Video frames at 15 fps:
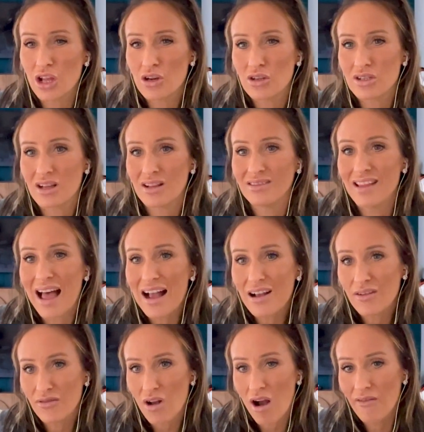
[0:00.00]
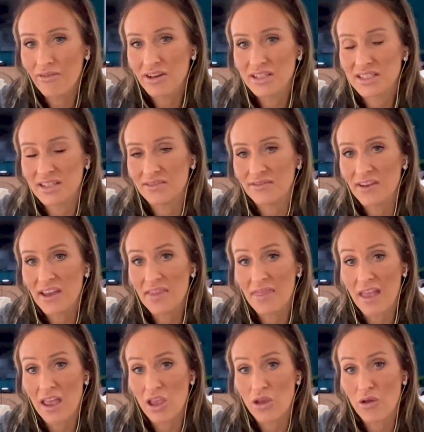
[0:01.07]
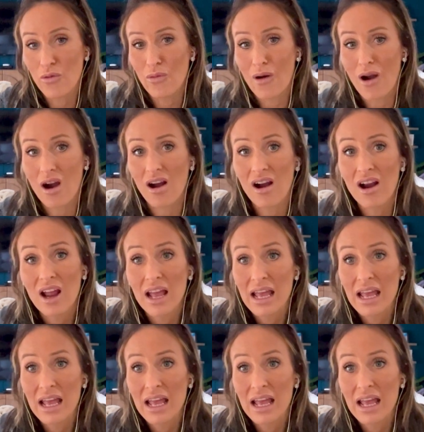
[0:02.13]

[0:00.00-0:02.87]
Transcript: a lack of confidence and faith that you are